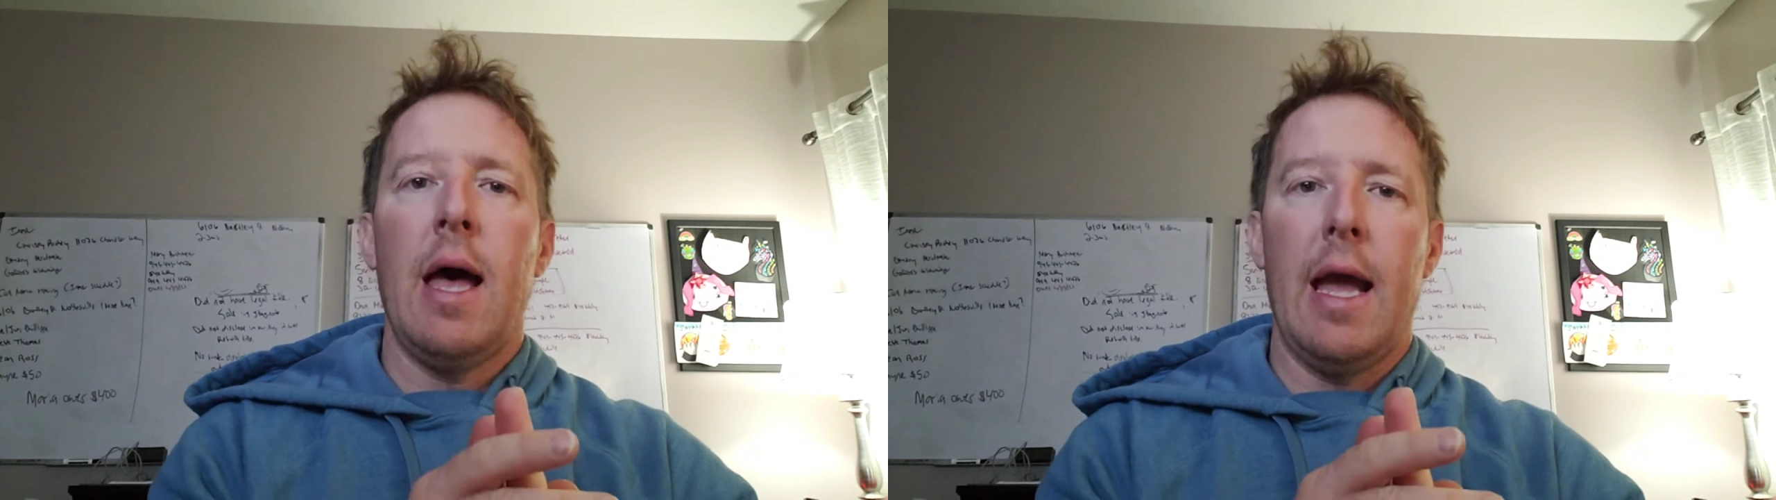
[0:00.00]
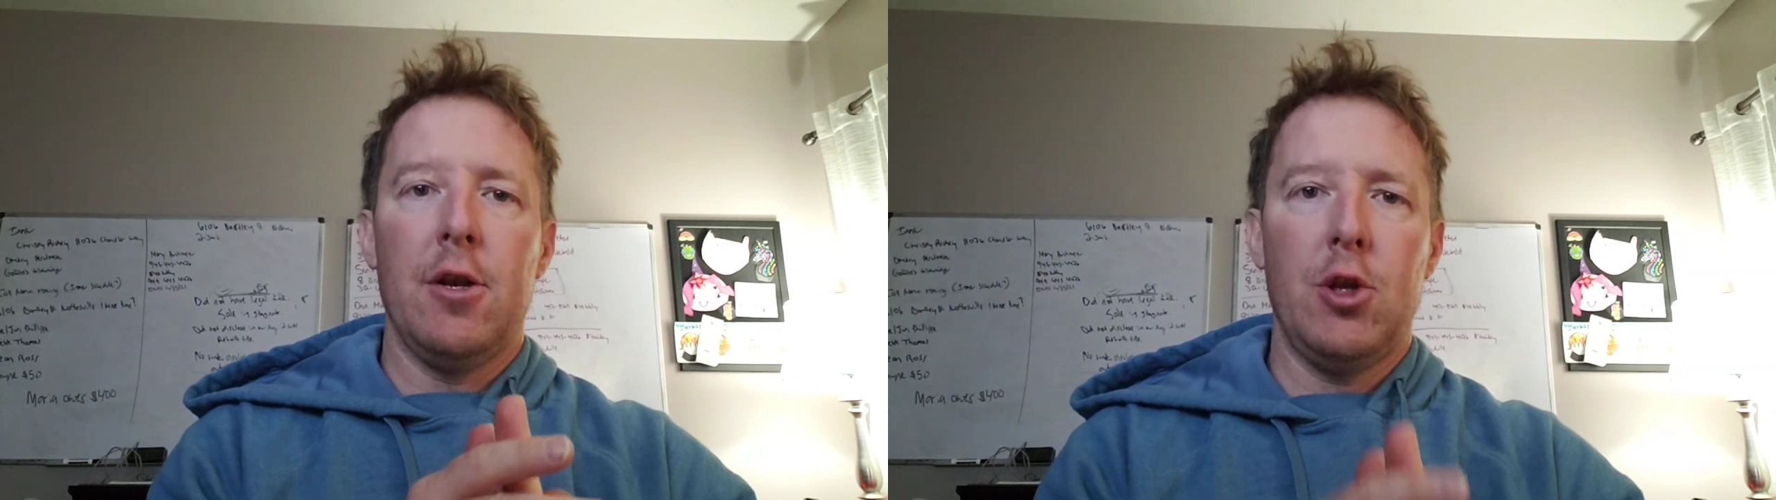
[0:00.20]

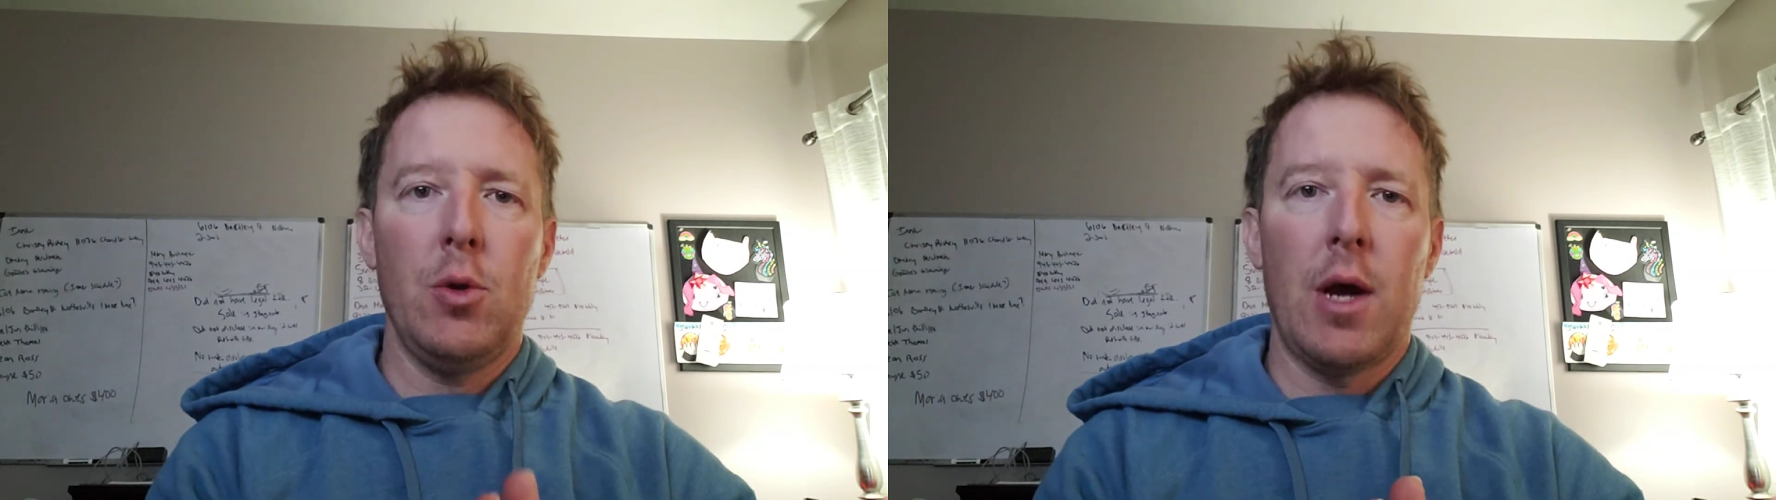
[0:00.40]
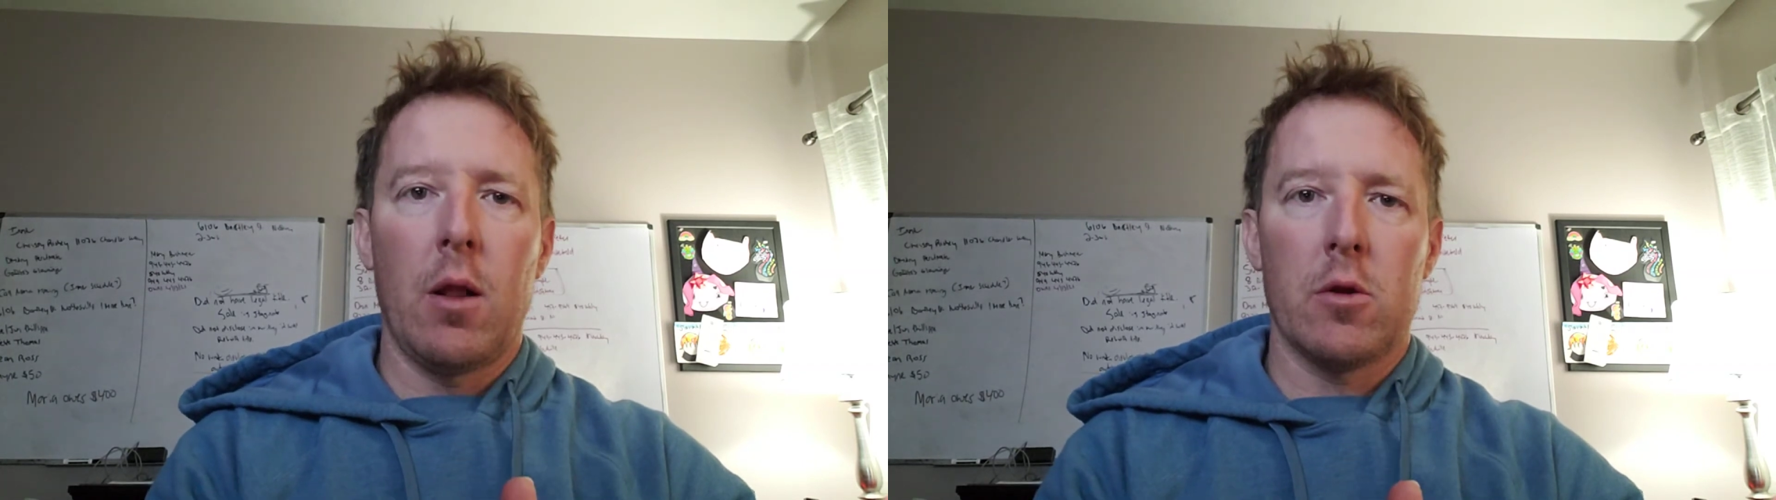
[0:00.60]
and
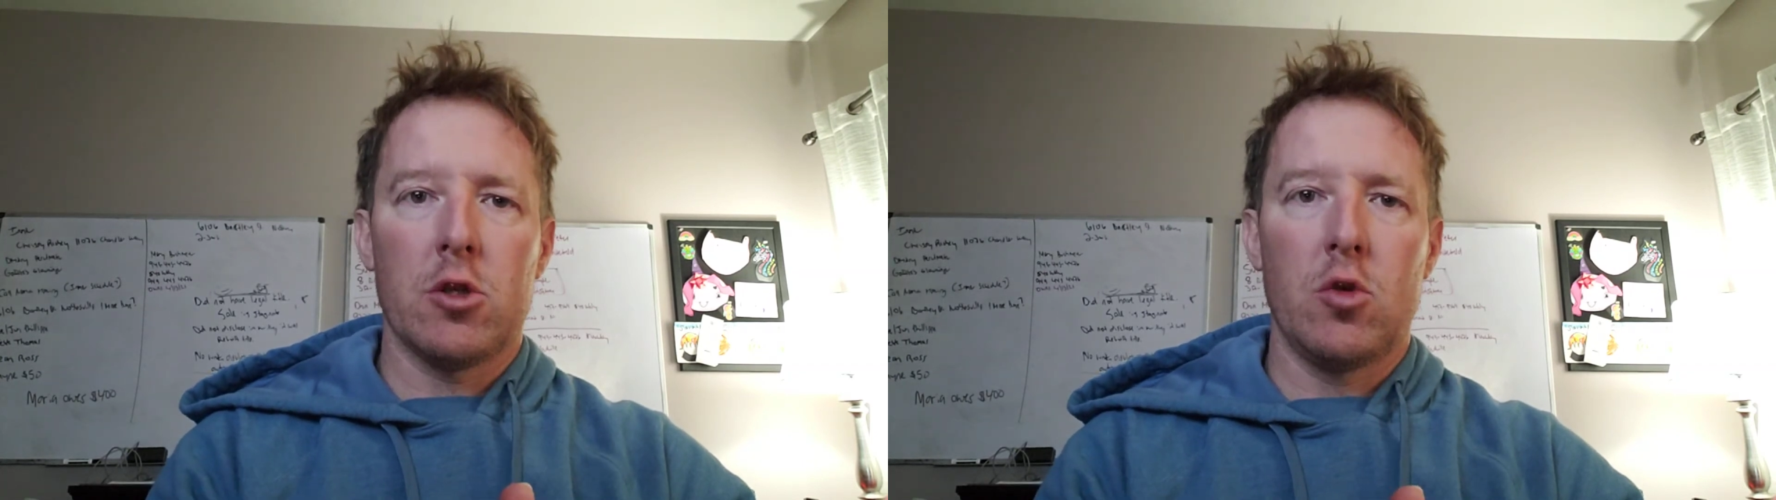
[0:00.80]
$2